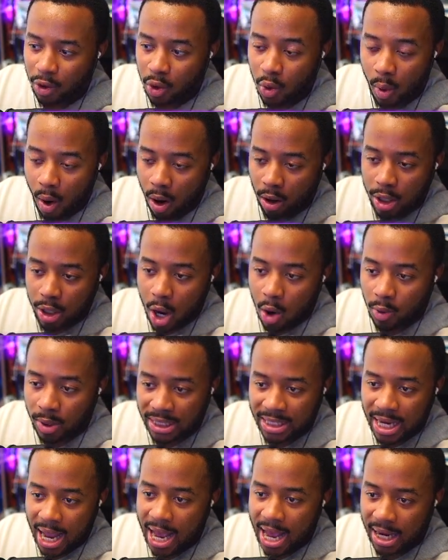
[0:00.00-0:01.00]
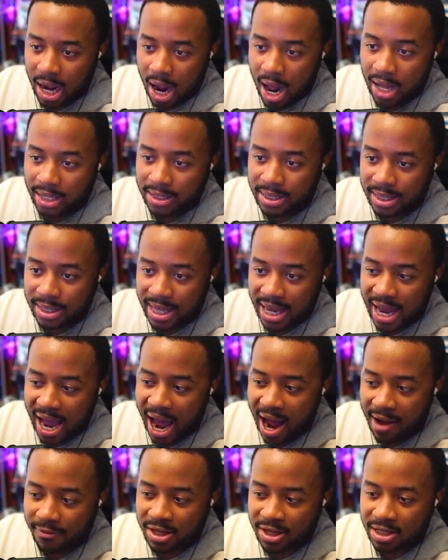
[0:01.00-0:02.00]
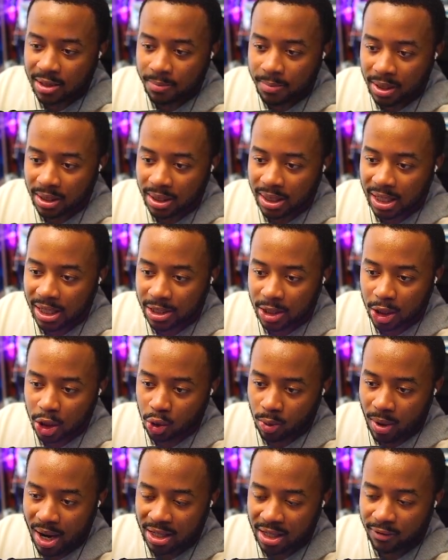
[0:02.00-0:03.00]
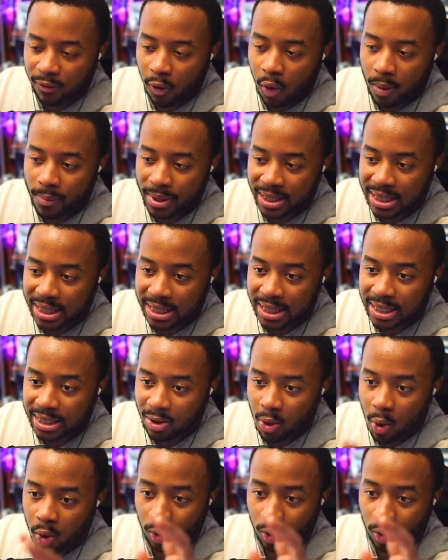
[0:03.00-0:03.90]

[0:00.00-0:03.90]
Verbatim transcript: are known as Eikons, and they have these abilities to transform into these quote